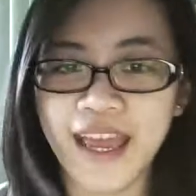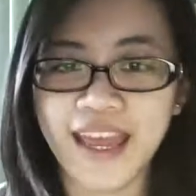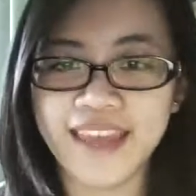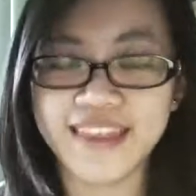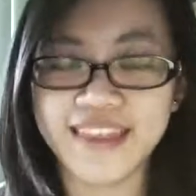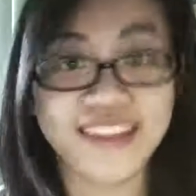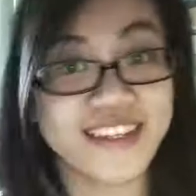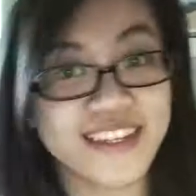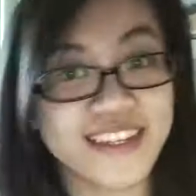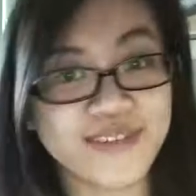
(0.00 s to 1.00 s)
and thank
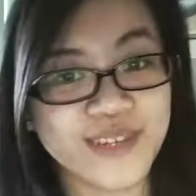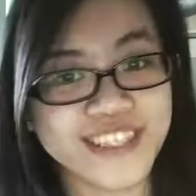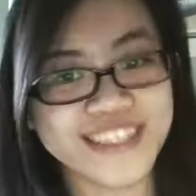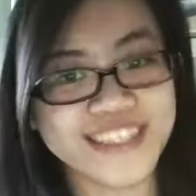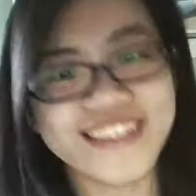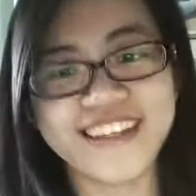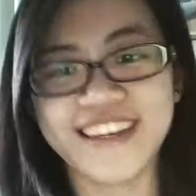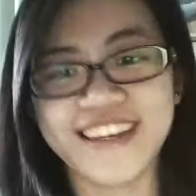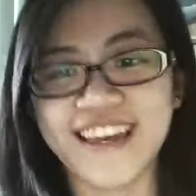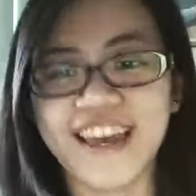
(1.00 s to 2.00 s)
you guys for watching.
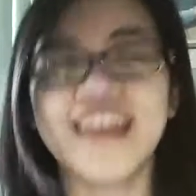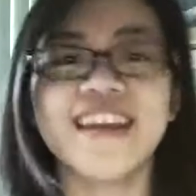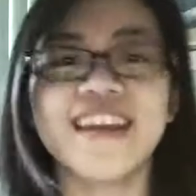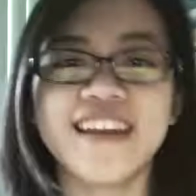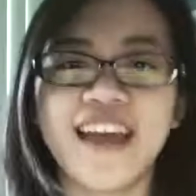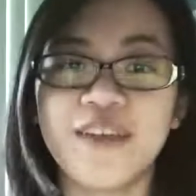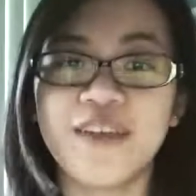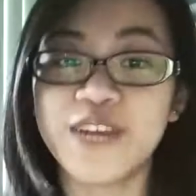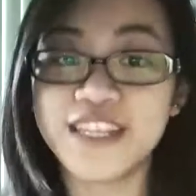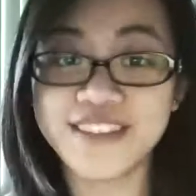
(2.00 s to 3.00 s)
And I
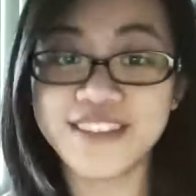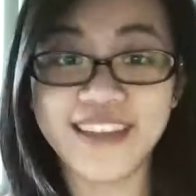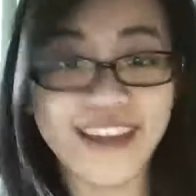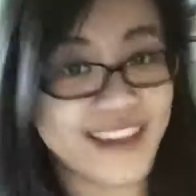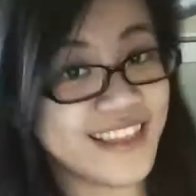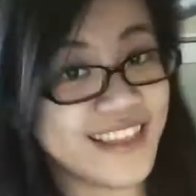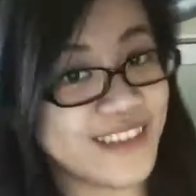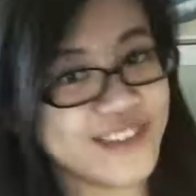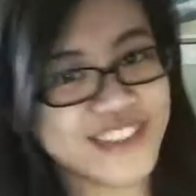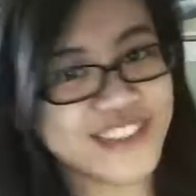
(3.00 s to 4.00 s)
would like to say I
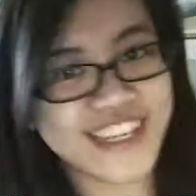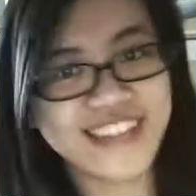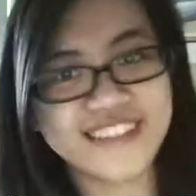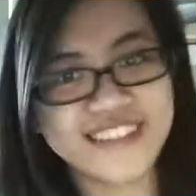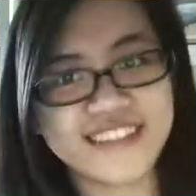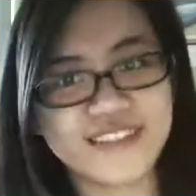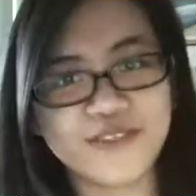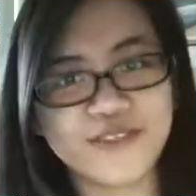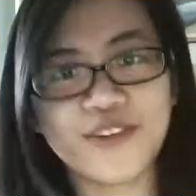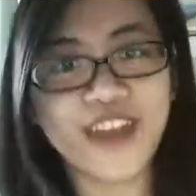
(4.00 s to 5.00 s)
love you, Jess,
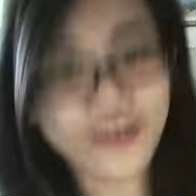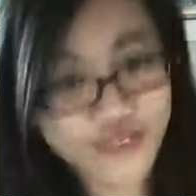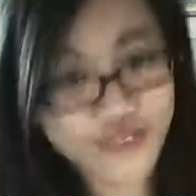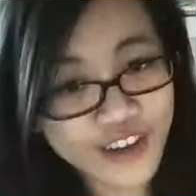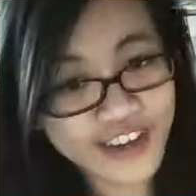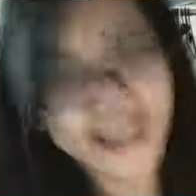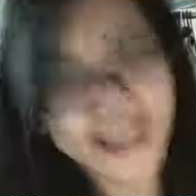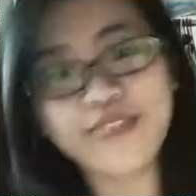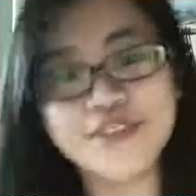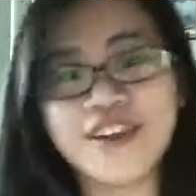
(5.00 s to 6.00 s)
forever and
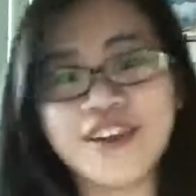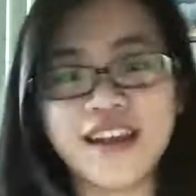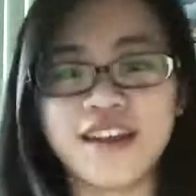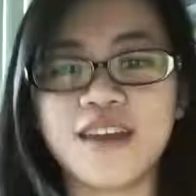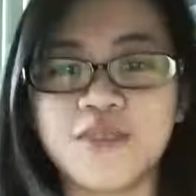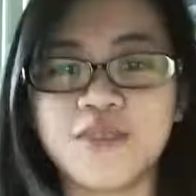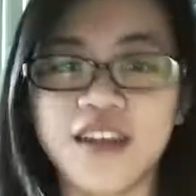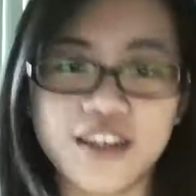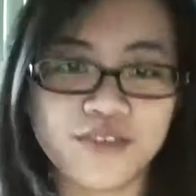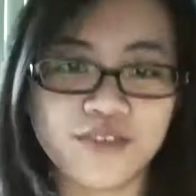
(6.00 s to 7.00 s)
ever, and I would
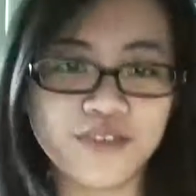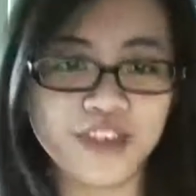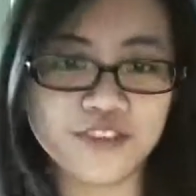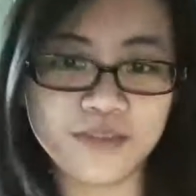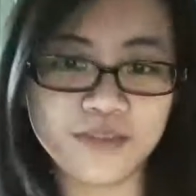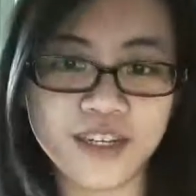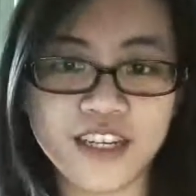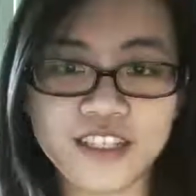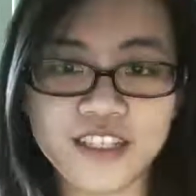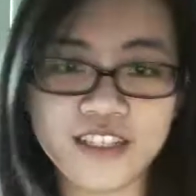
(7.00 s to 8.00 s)
hug you if I could, but
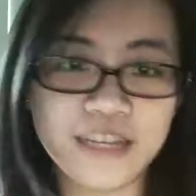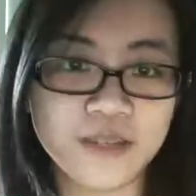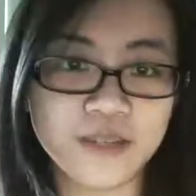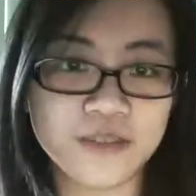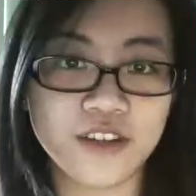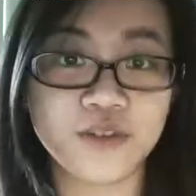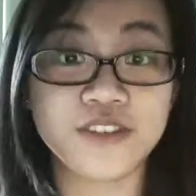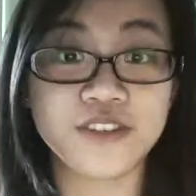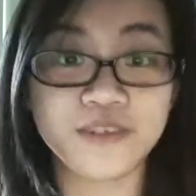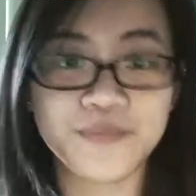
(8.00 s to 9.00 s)
hugging the laptop is
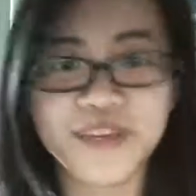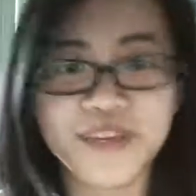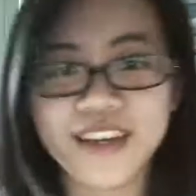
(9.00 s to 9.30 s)
awkward. So